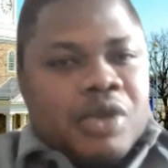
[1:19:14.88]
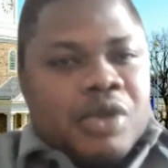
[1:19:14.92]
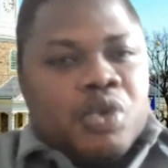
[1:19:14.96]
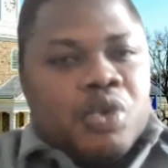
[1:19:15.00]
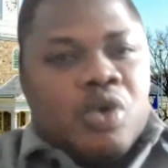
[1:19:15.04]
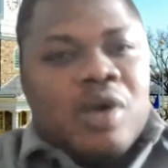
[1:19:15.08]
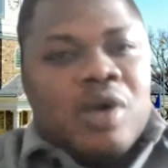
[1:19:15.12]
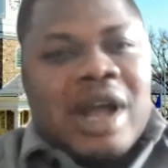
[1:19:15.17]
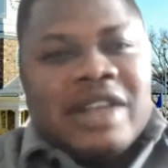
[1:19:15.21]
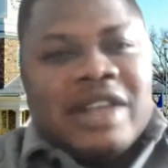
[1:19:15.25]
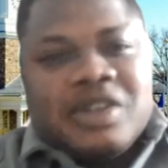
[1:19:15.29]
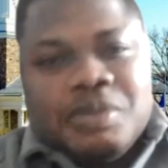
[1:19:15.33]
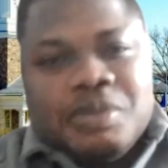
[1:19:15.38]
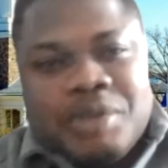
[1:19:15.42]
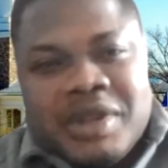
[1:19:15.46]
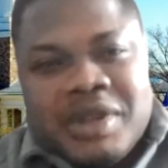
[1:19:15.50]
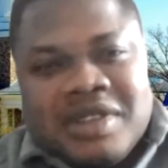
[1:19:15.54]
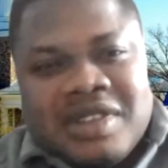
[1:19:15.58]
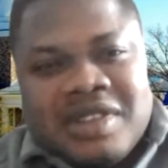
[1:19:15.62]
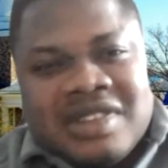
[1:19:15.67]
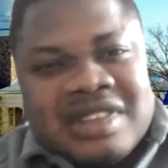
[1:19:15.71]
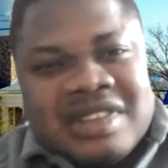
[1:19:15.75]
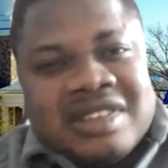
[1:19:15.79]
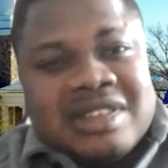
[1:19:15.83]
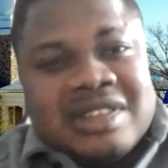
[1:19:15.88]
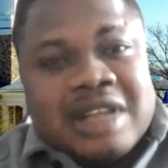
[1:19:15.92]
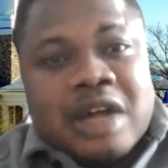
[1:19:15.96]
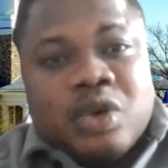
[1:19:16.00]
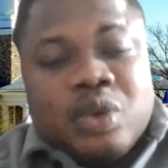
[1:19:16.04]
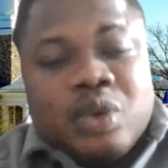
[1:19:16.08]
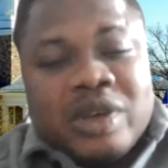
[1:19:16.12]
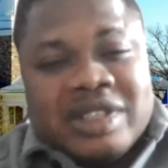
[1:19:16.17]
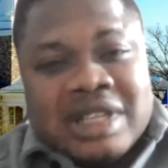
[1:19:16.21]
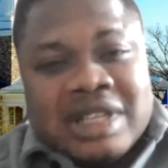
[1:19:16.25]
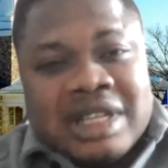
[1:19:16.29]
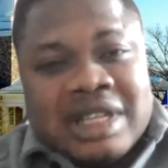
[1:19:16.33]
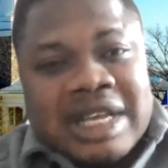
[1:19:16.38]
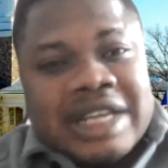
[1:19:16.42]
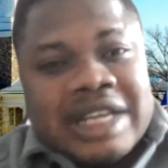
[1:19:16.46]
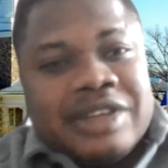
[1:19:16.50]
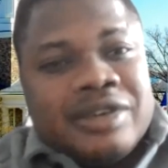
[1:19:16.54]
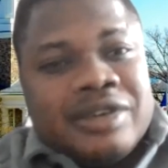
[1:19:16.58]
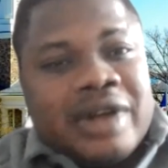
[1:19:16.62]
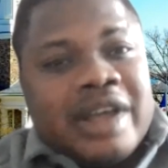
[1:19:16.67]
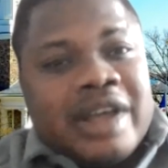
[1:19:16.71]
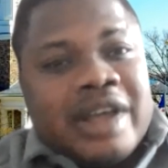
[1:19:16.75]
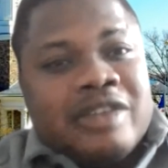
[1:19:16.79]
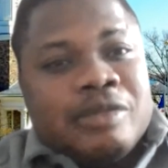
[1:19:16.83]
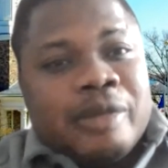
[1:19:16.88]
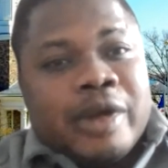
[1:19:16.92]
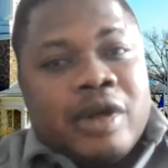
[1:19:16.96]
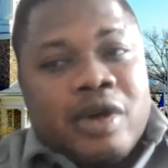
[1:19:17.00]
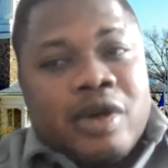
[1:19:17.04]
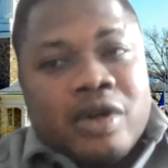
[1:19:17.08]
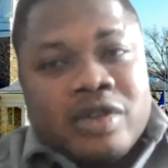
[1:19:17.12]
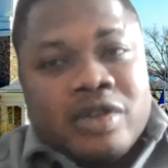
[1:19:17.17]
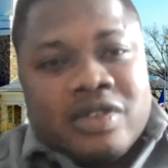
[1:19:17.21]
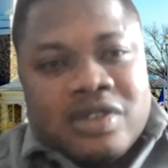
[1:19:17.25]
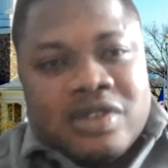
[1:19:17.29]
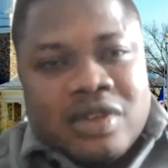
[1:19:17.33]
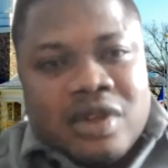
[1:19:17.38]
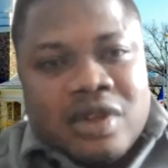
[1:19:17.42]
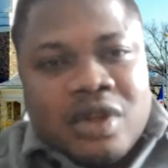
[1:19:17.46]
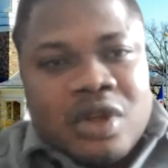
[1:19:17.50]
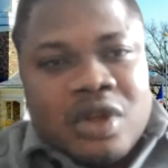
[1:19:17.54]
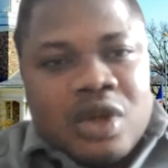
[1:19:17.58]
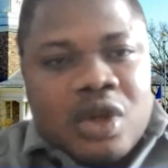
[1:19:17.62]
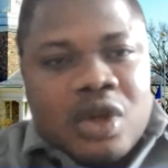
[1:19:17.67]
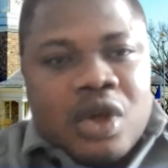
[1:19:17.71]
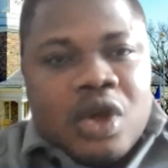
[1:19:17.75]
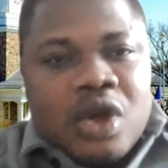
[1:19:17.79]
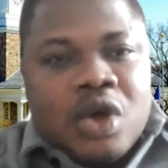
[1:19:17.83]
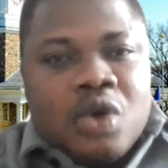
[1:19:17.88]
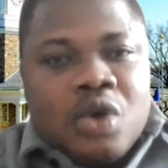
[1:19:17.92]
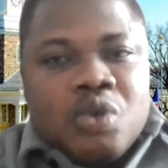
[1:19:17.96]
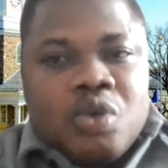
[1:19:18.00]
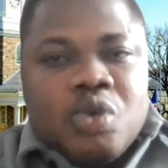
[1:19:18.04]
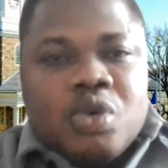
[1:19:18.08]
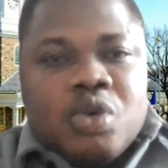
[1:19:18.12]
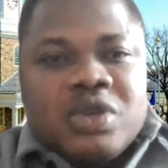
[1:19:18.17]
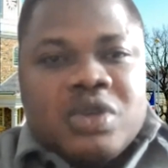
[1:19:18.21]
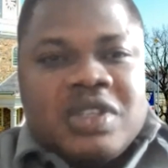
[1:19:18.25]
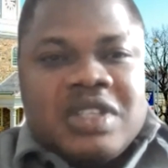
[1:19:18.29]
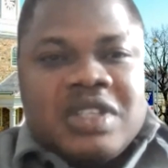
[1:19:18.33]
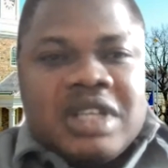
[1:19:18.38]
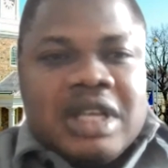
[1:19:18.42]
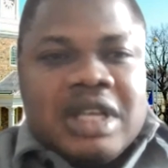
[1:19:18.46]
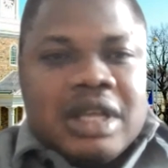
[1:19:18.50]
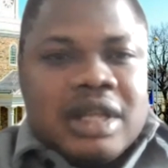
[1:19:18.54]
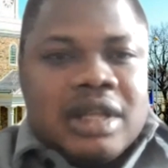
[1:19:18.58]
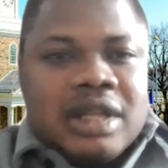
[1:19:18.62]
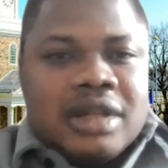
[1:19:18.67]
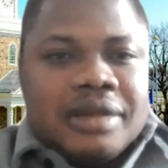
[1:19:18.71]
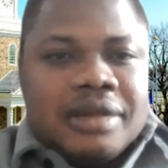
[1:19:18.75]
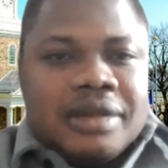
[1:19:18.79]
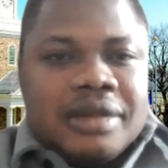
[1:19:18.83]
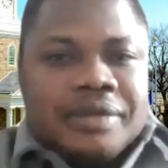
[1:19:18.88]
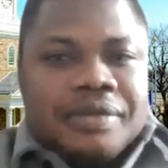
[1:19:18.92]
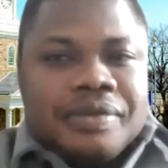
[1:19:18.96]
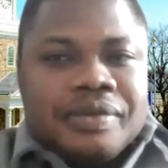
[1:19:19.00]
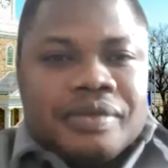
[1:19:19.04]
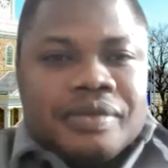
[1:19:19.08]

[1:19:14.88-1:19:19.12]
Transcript: the rural spaces in southwestern Nigeria is because we will see